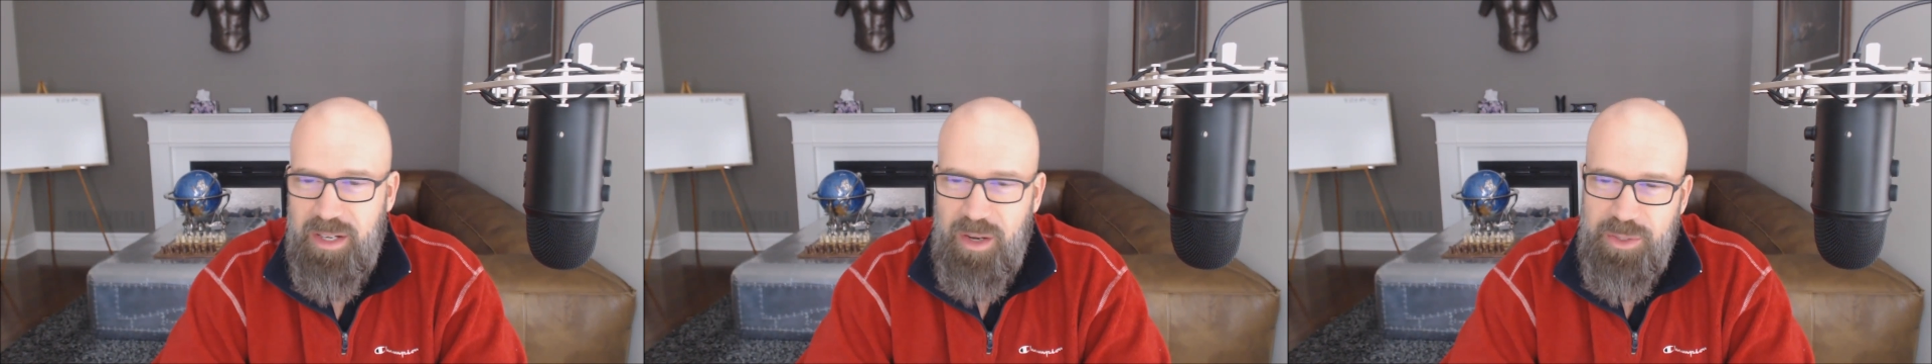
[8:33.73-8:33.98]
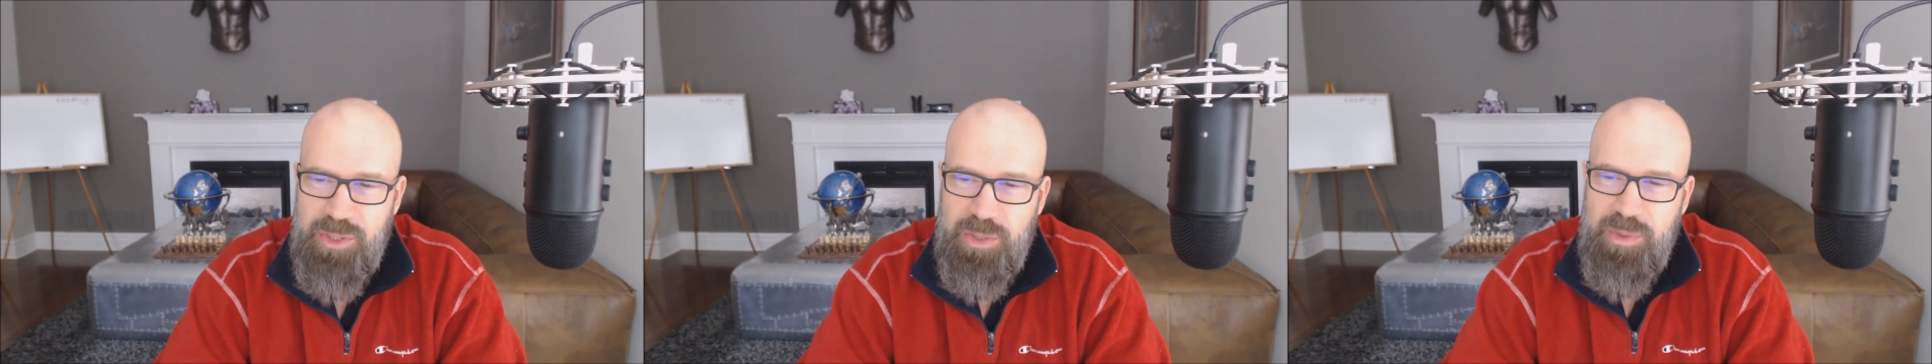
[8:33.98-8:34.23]

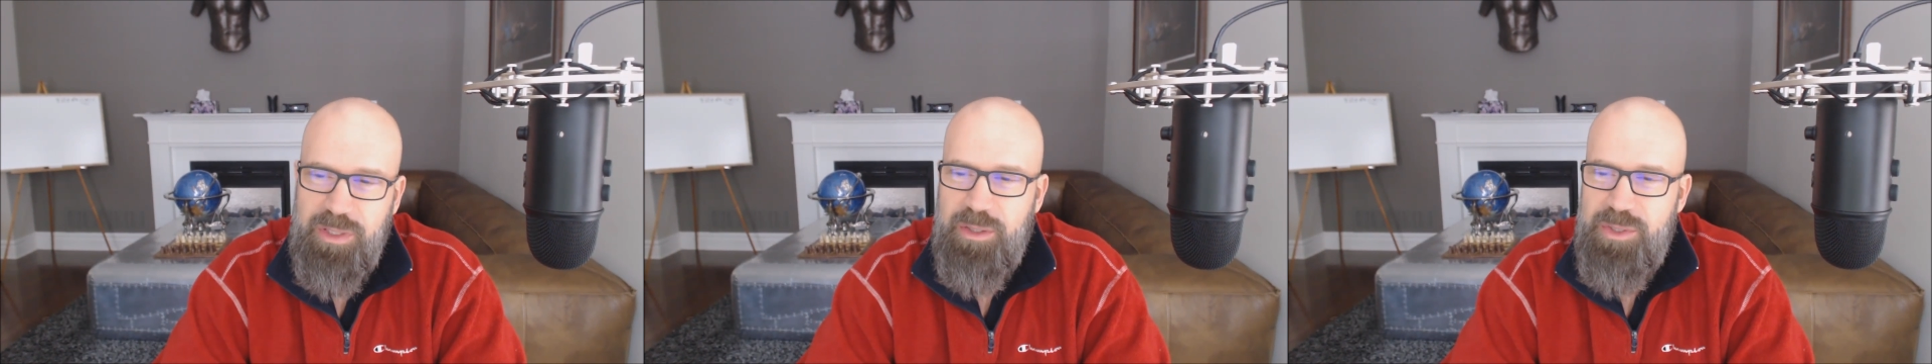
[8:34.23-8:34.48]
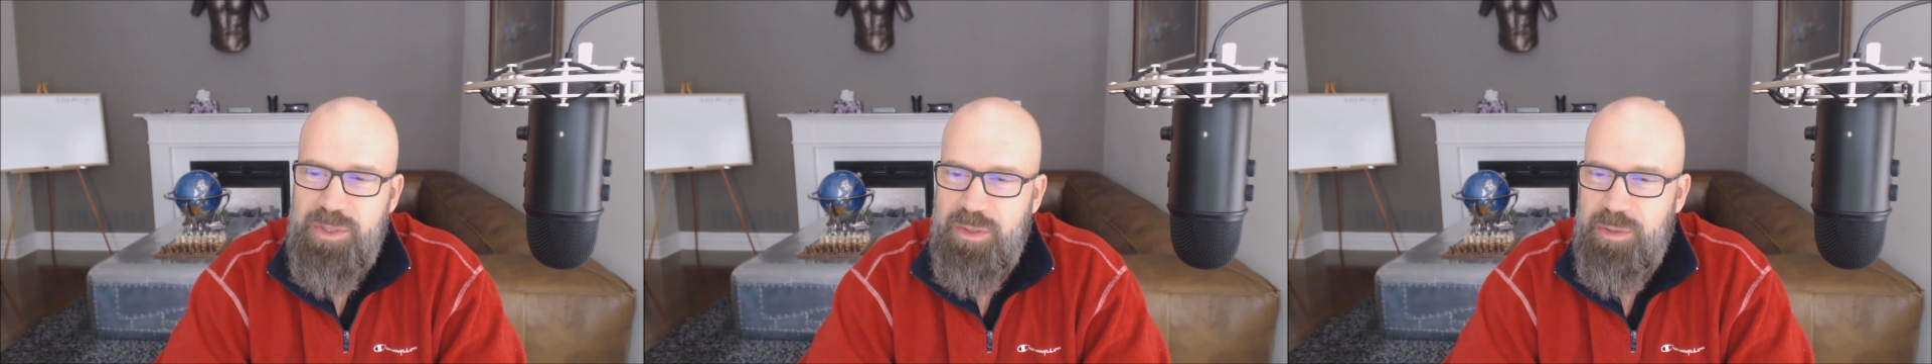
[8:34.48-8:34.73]
Also in
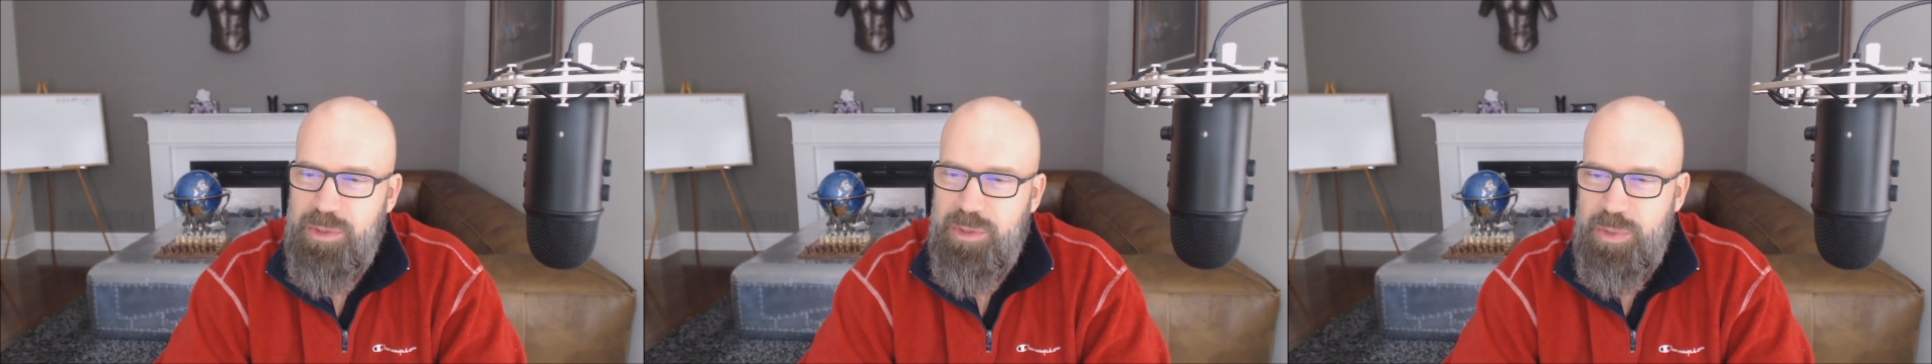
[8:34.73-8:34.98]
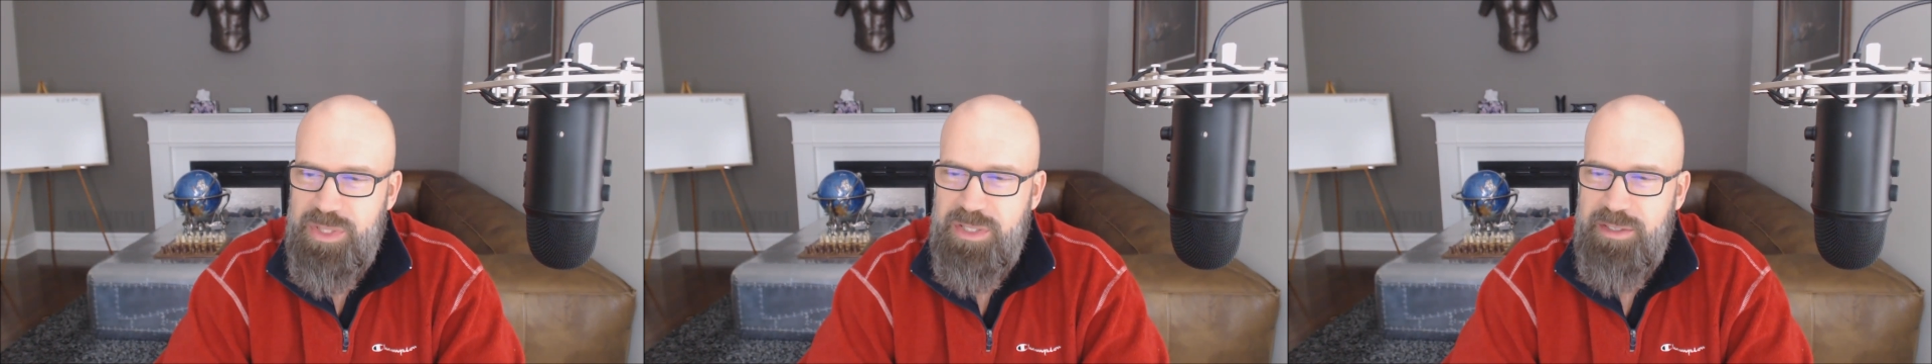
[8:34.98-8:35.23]
closing, through a
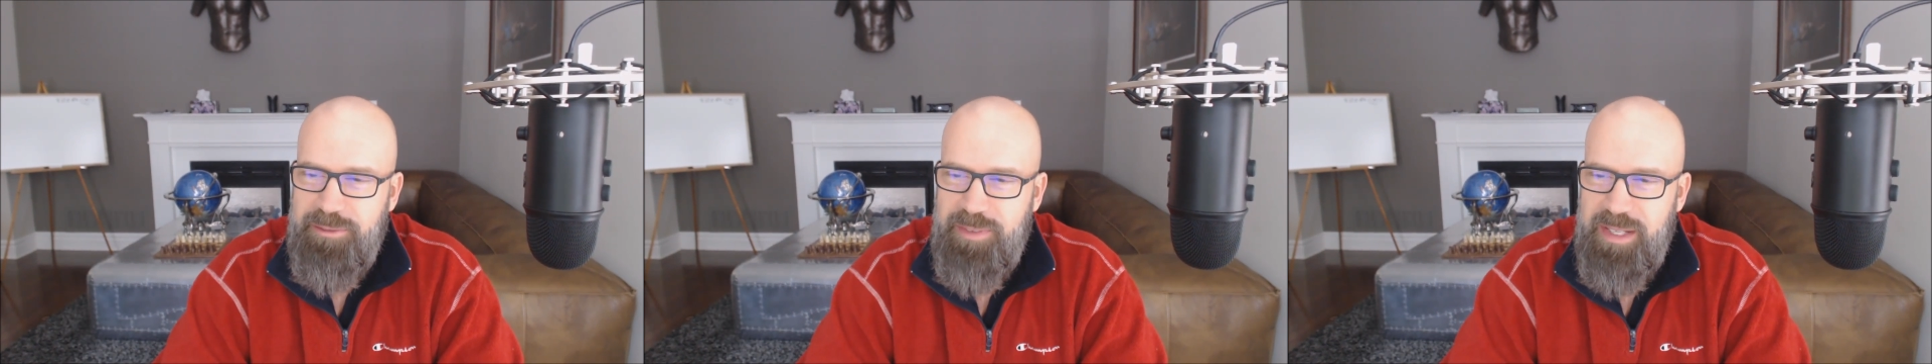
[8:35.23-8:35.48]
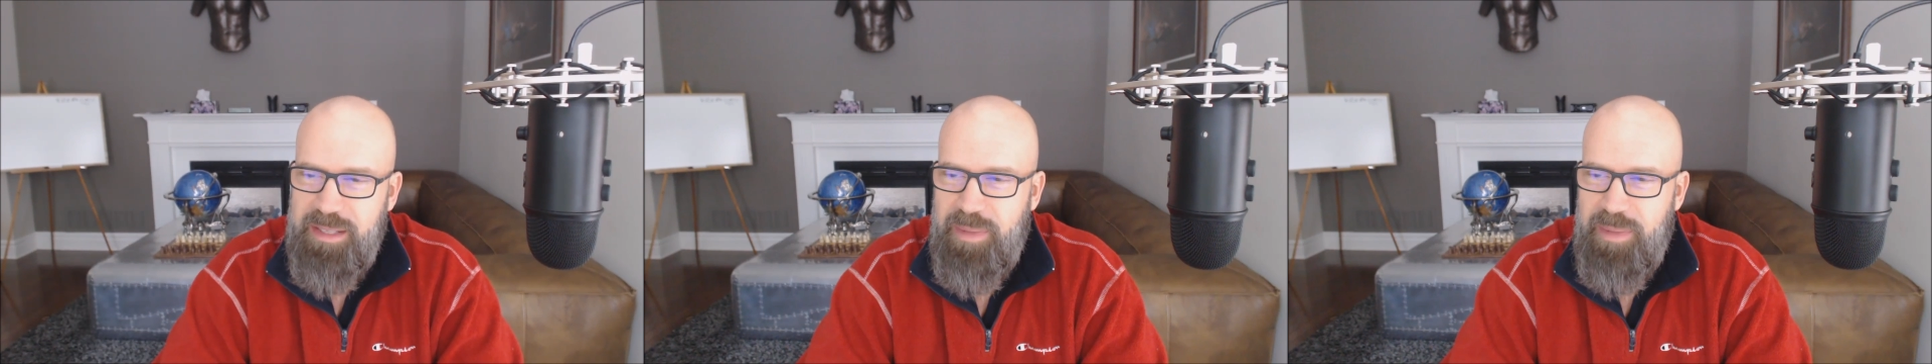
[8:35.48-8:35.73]
twist of fate,